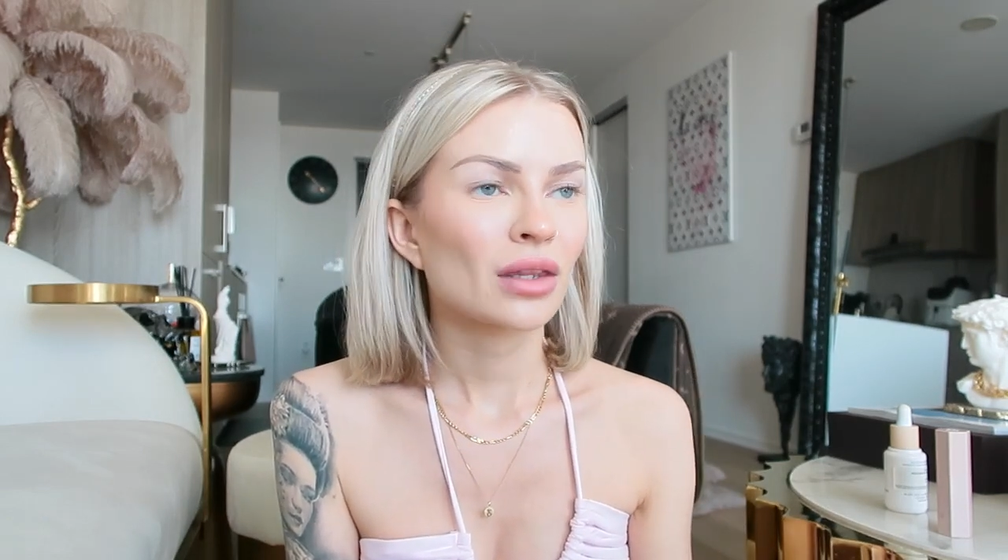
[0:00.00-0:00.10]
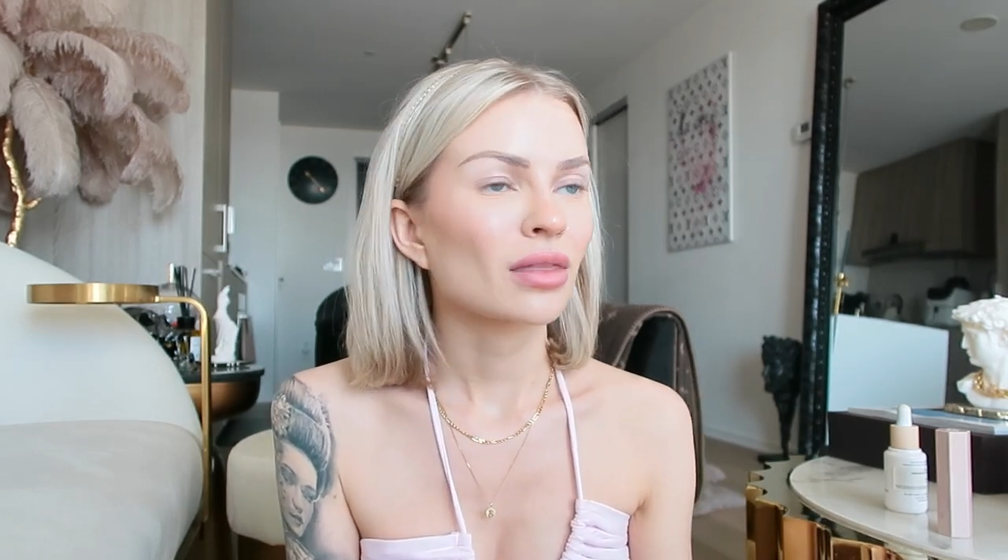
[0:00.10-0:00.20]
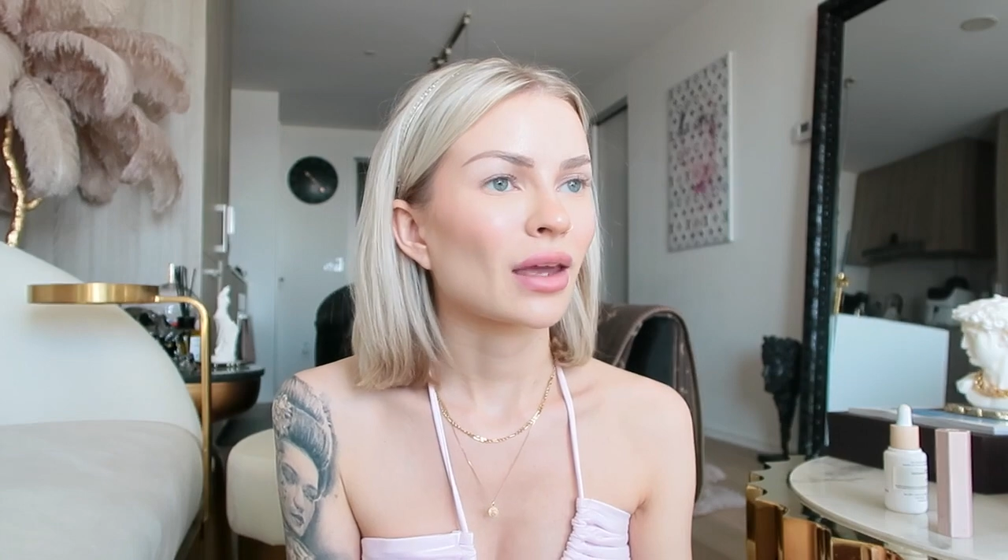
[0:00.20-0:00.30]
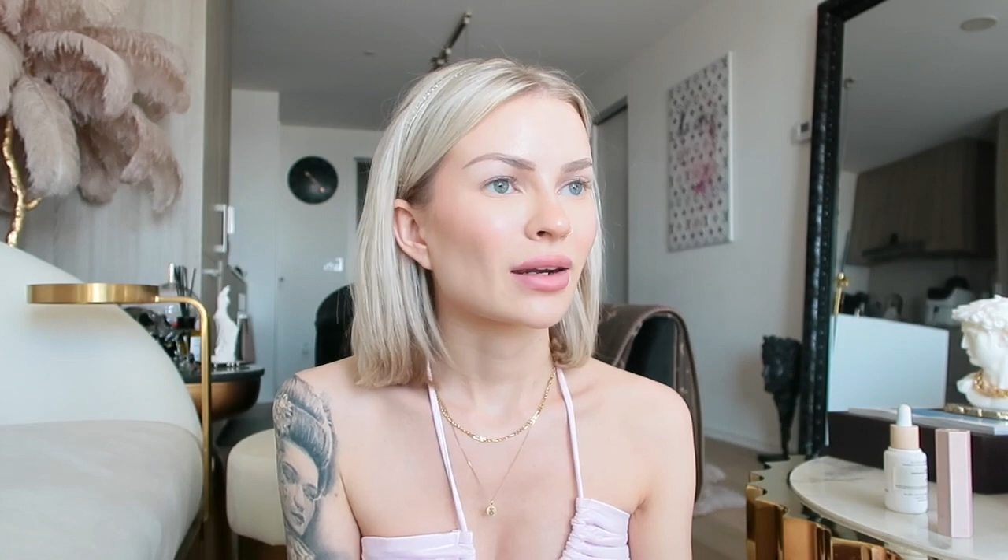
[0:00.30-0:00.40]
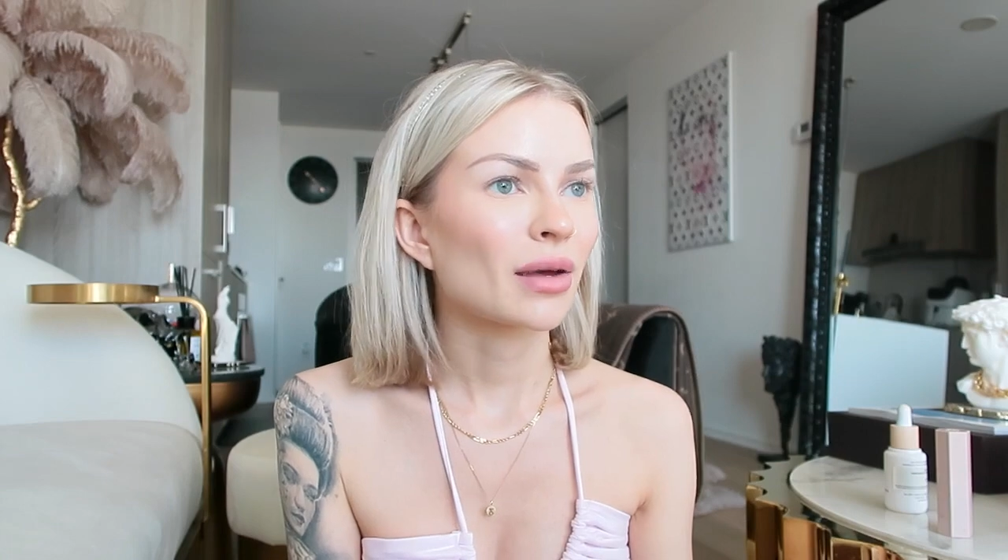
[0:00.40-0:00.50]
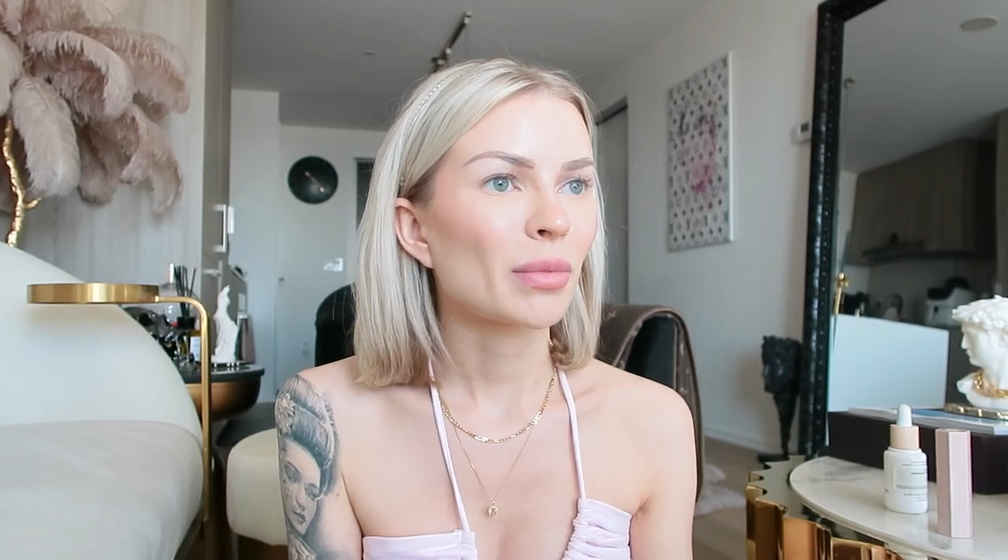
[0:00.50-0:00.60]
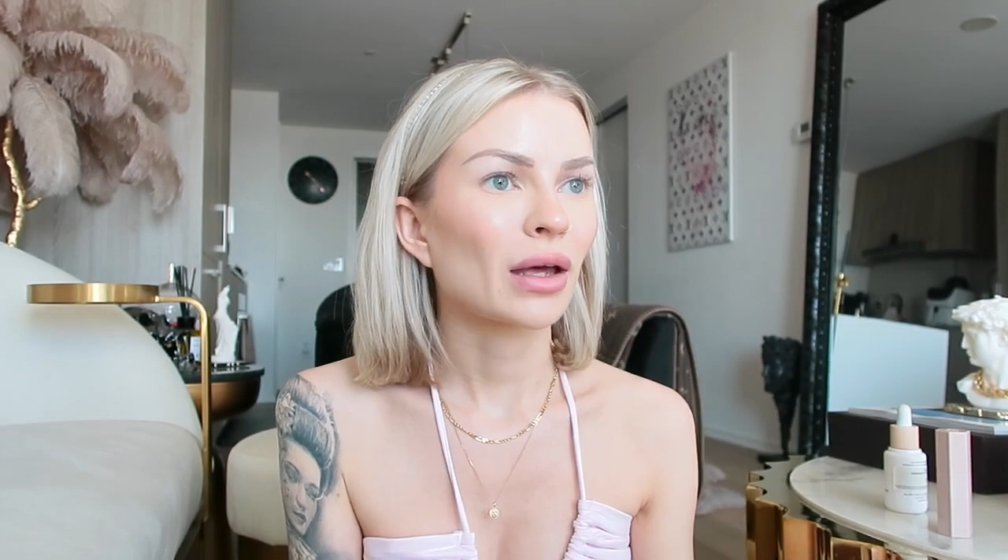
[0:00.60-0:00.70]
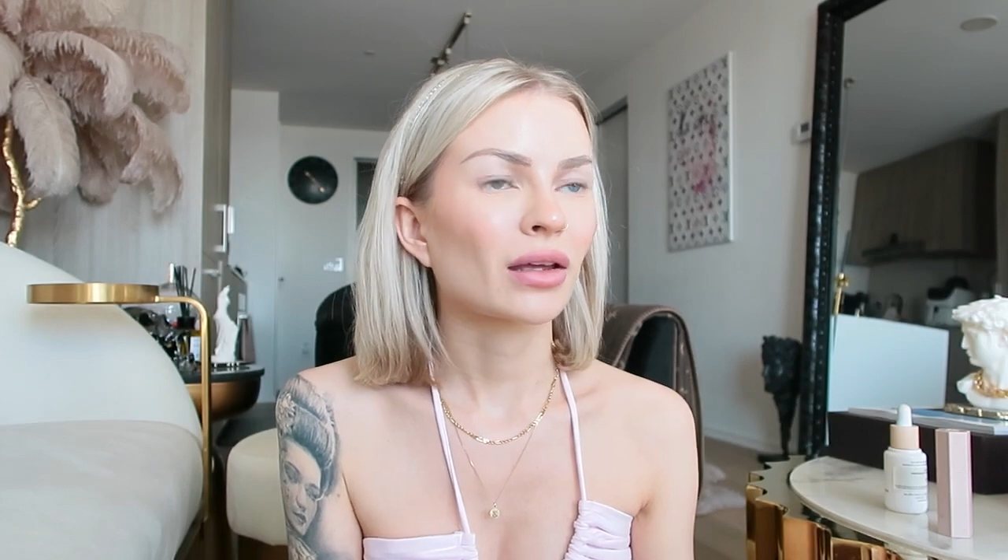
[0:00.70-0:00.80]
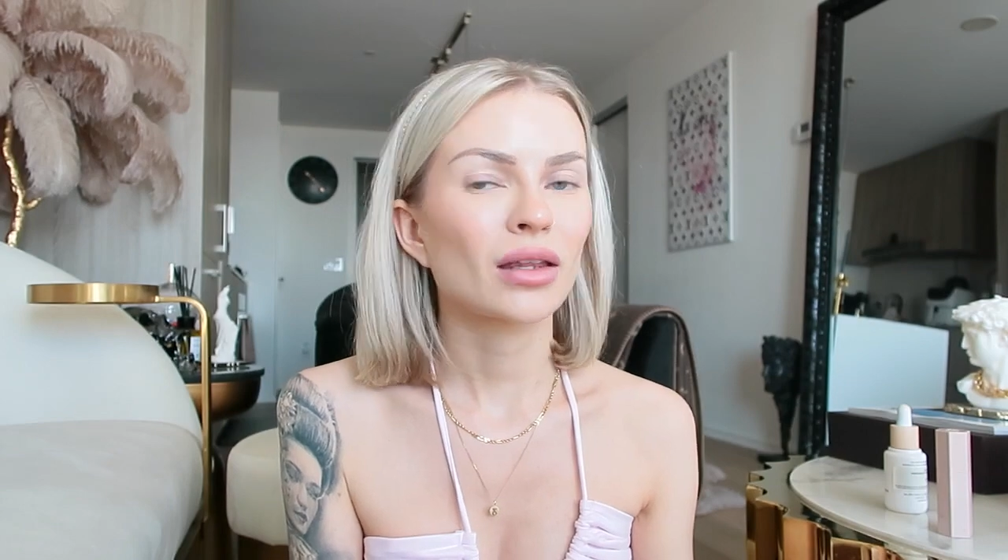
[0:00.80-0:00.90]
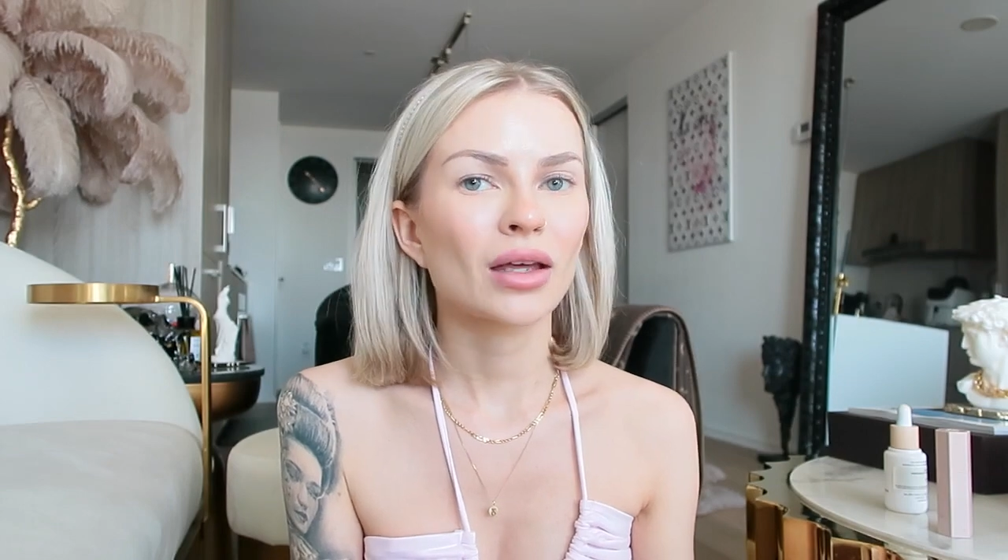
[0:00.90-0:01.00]
They
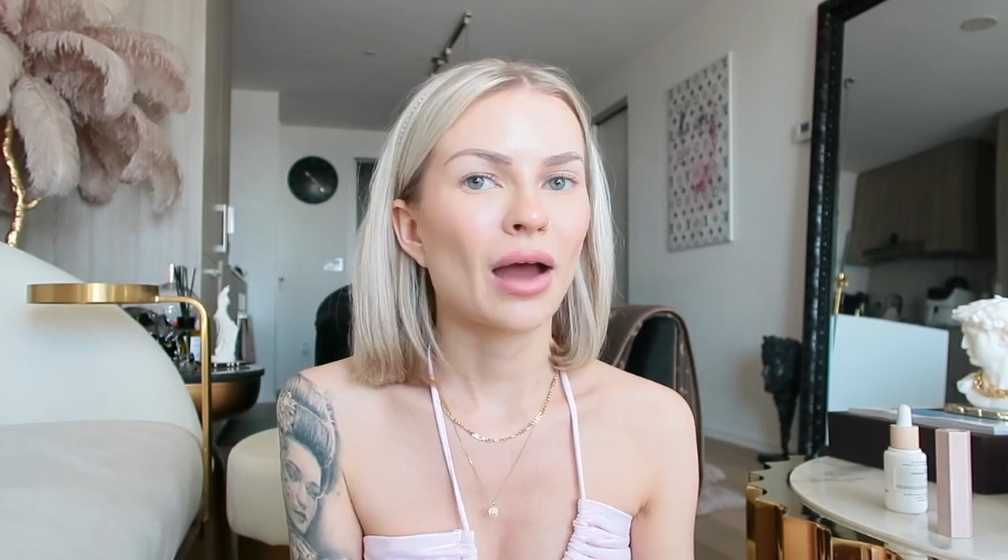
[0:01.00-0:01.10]
nitpick